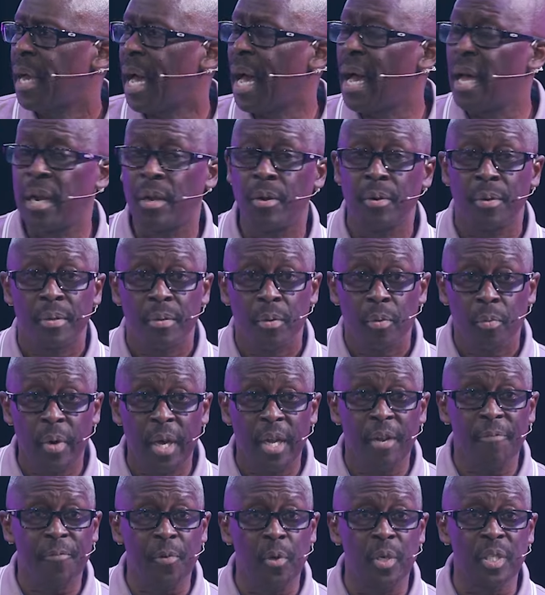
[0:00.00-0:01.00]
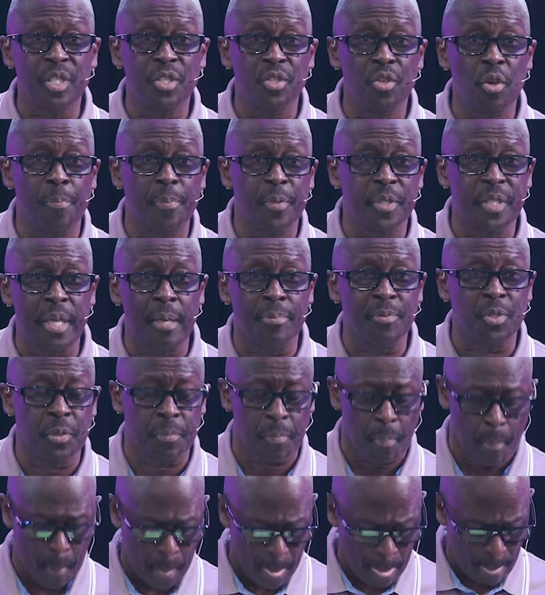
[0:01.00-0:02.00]
Holler. What influences your
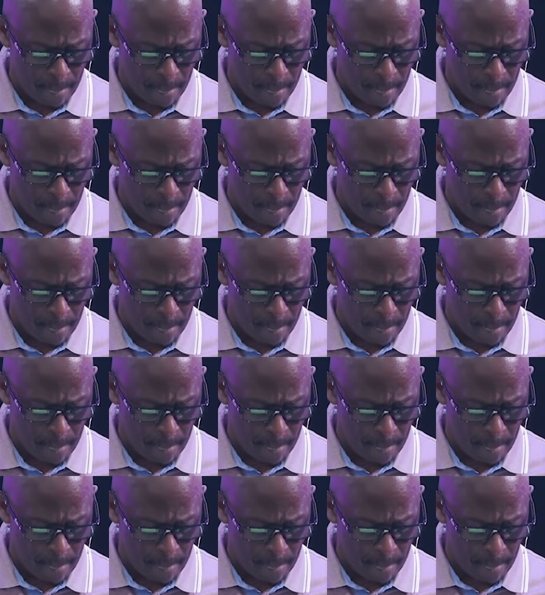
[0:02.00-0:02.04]
perception?